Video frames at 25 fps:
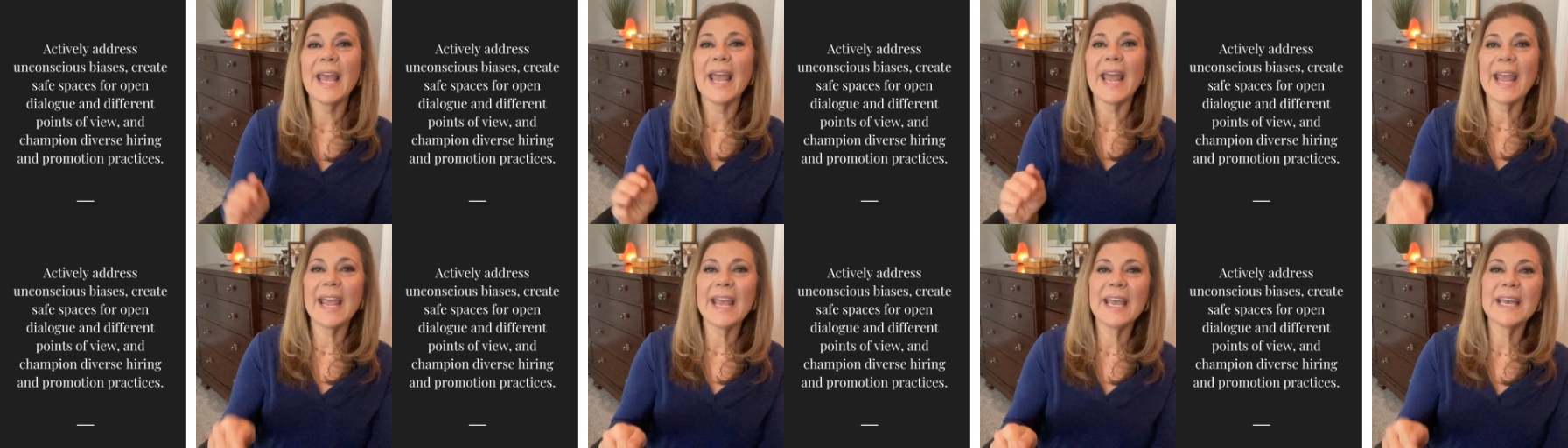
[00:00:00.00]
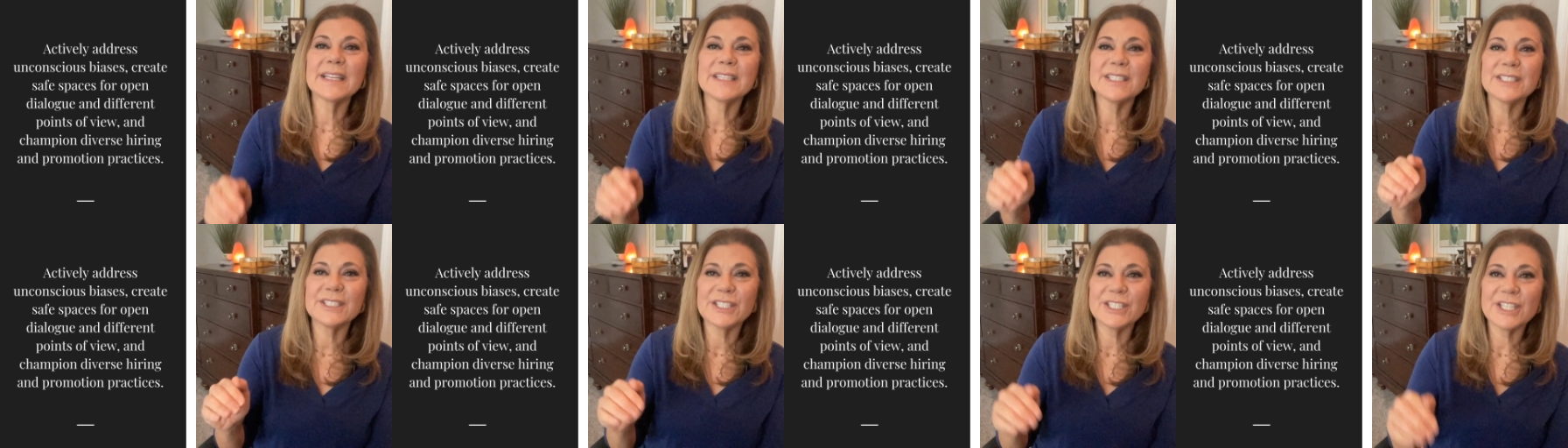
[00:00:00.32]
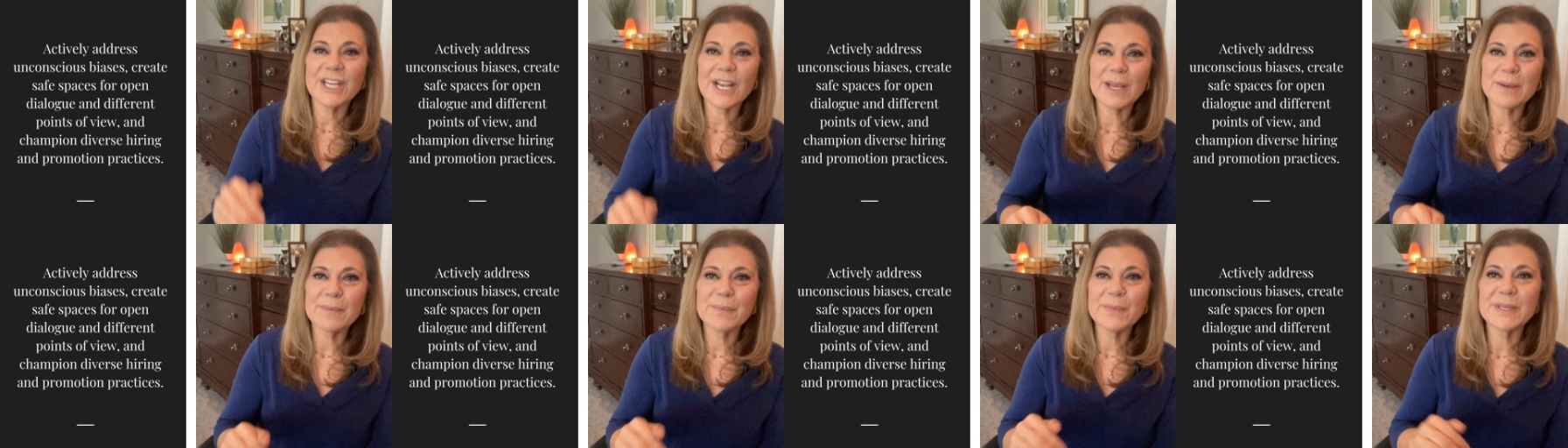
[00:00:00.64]
and
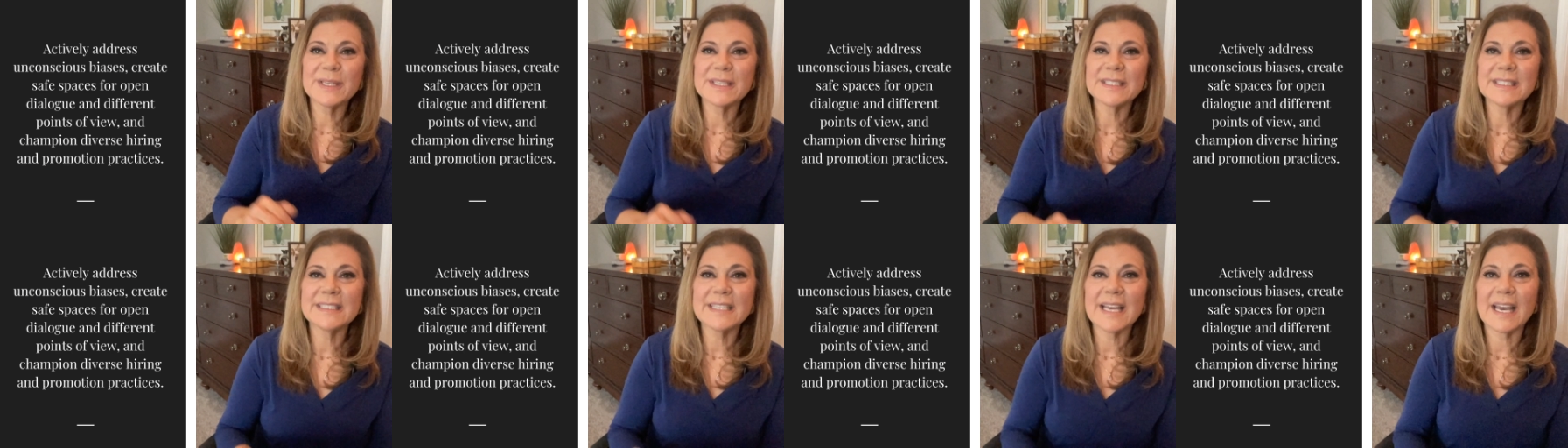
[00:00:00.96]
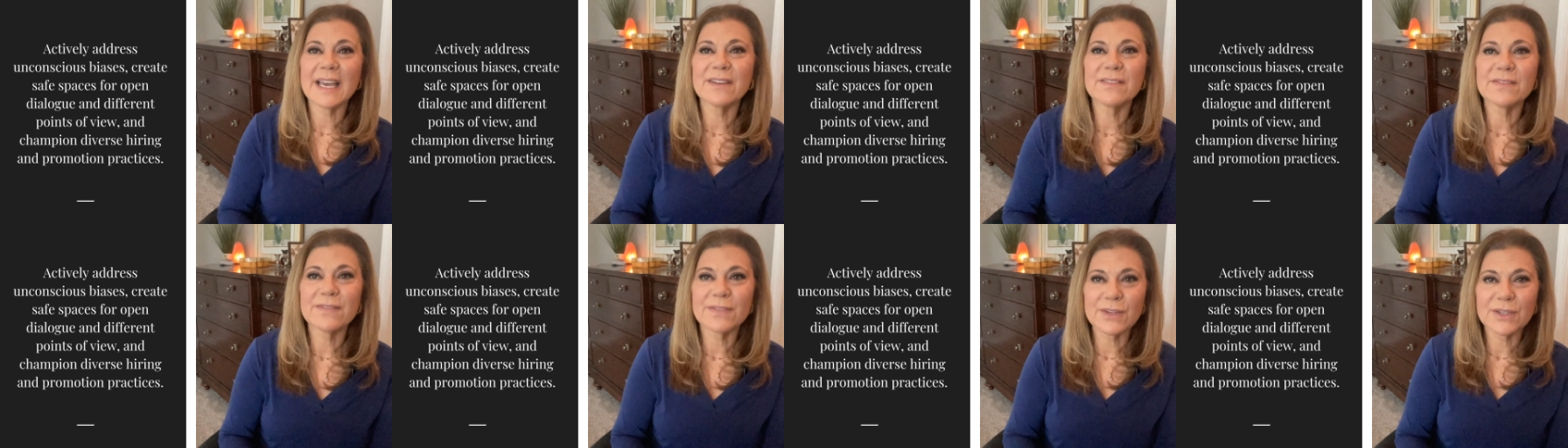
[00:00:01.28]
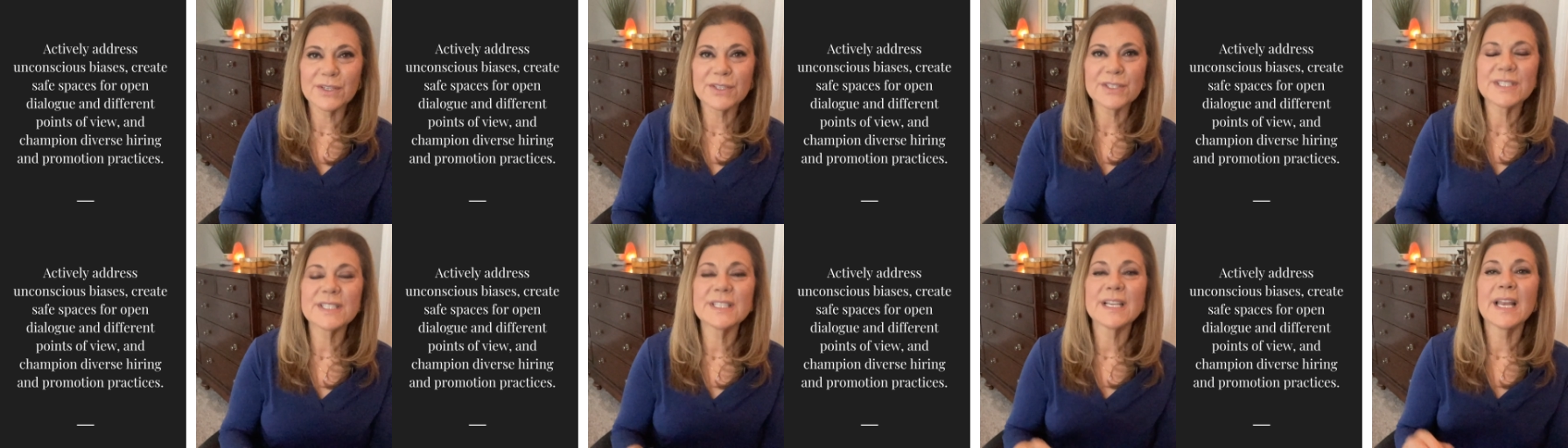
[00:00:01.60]
champion
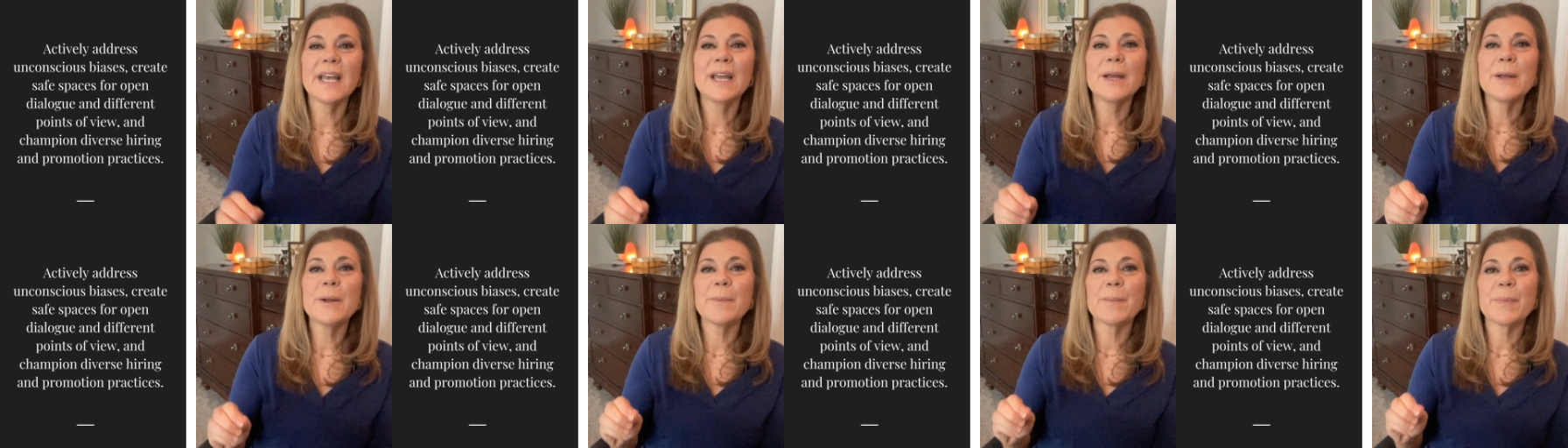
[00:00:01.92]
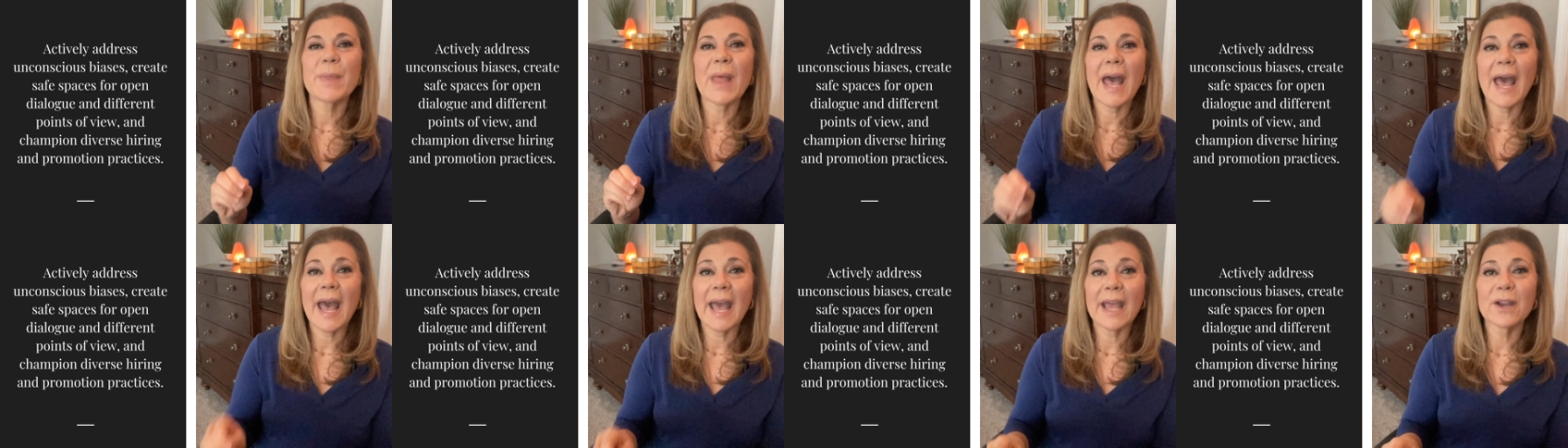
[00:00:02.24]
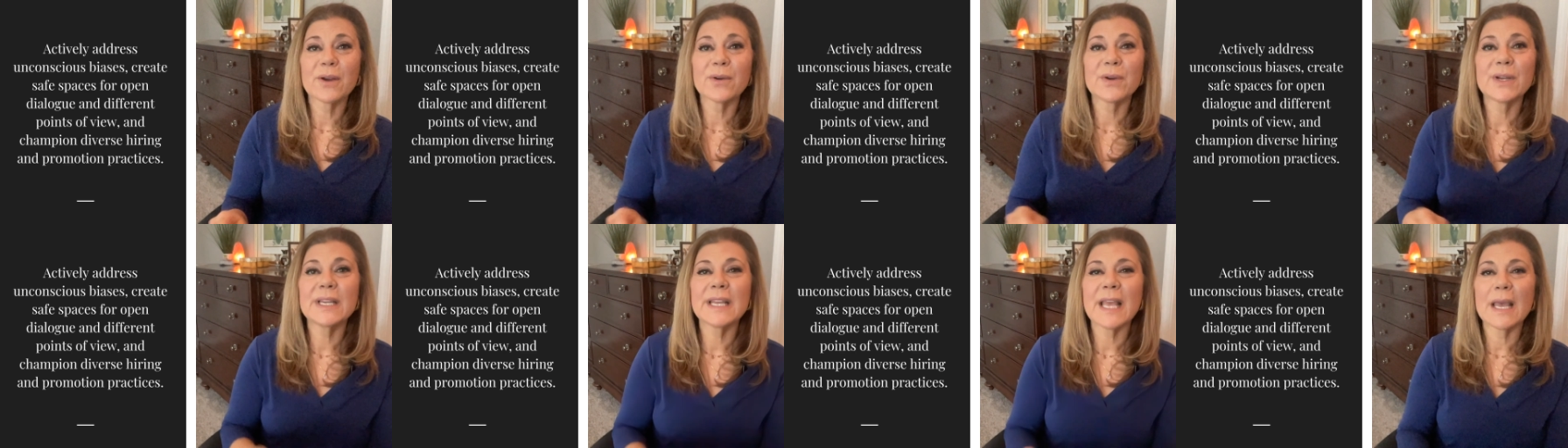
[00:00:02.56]
diverse
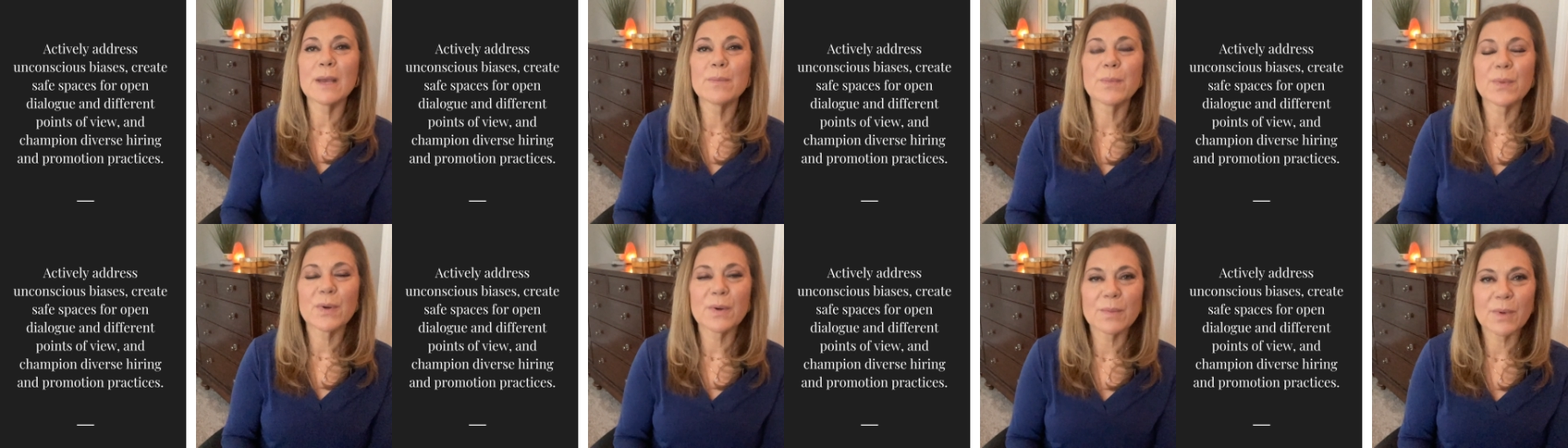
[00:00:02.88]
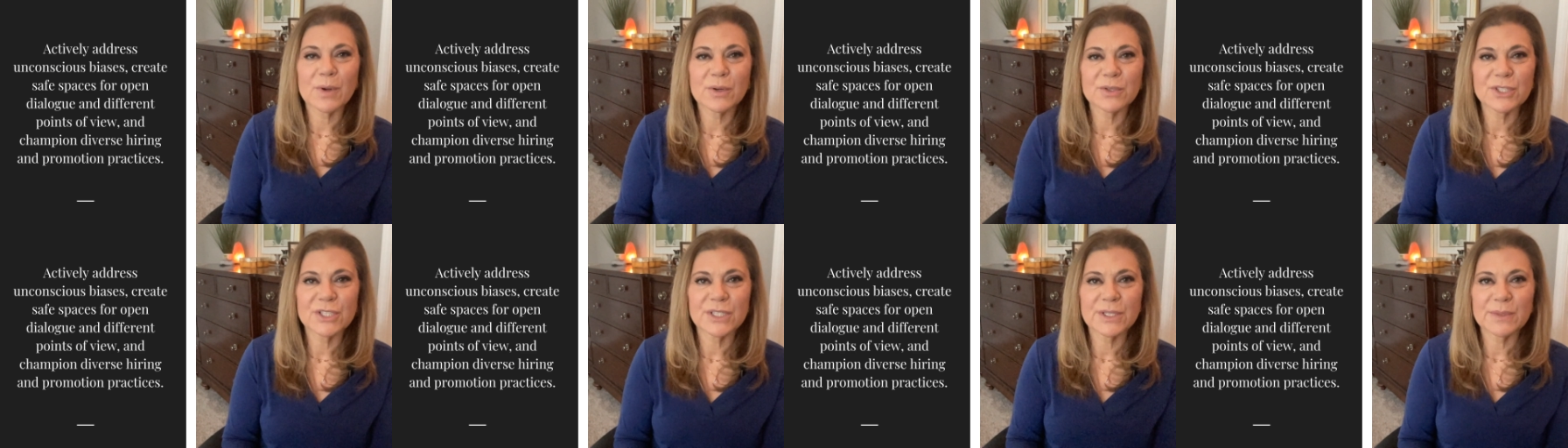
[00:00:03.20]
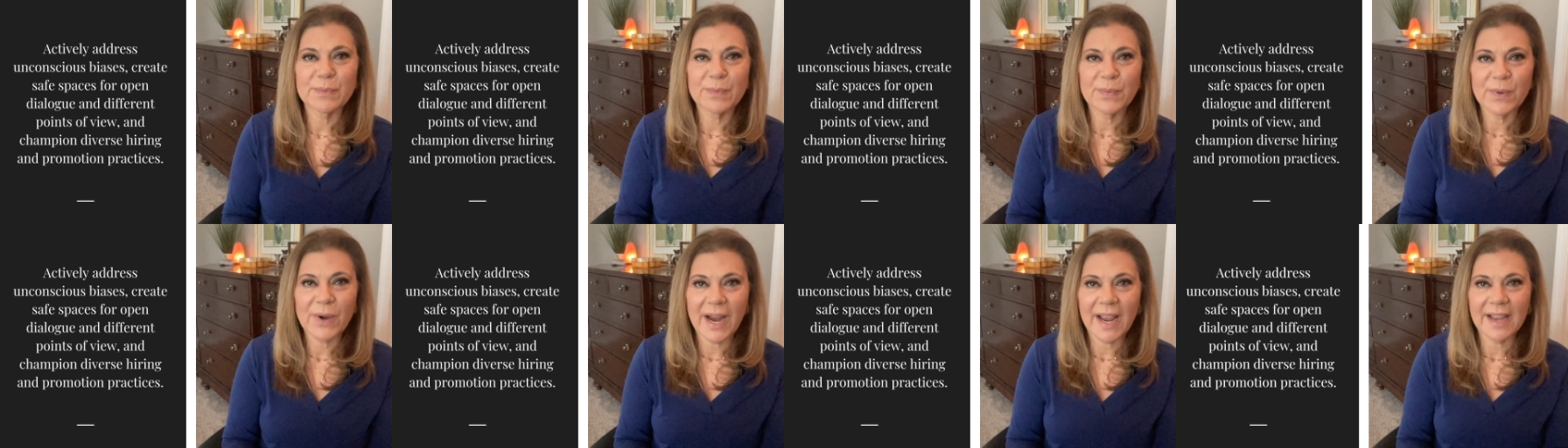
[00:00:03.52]
hiring and promotion
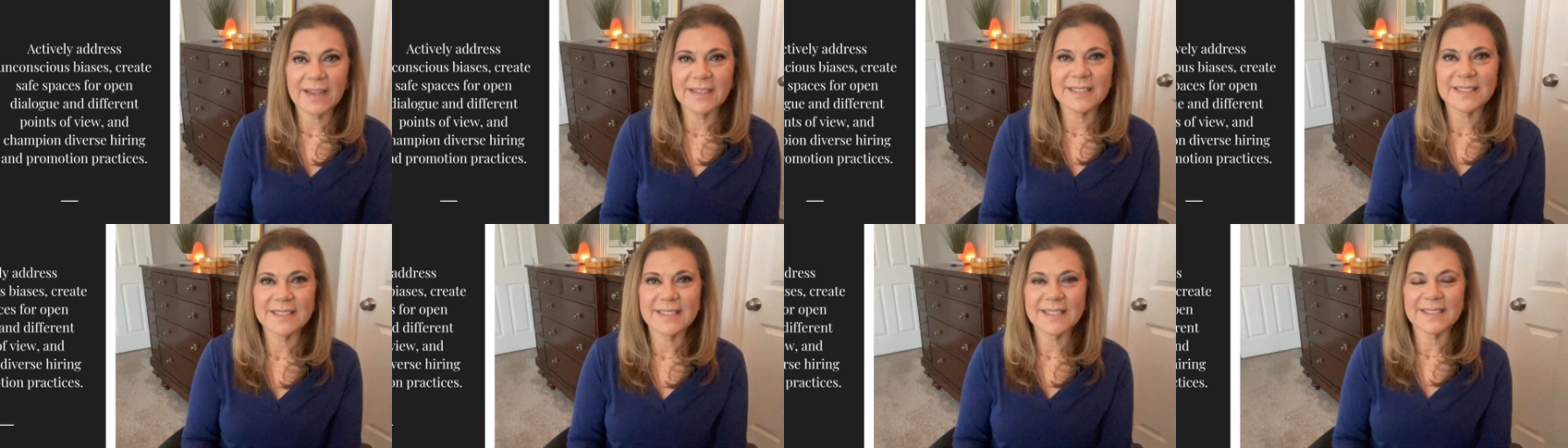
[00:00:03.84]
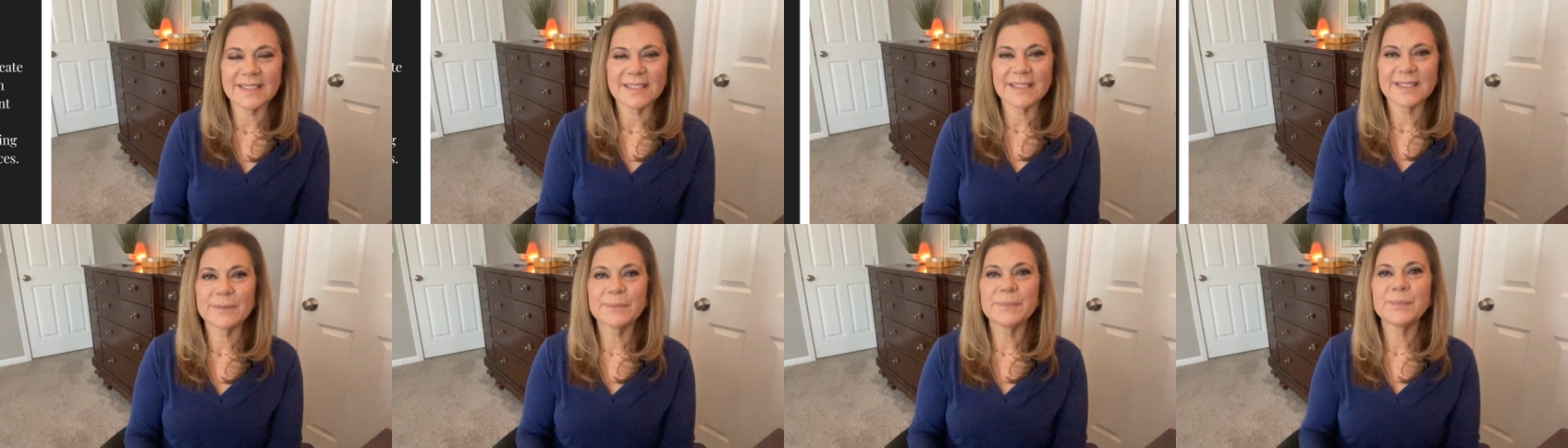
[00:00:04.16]
practices.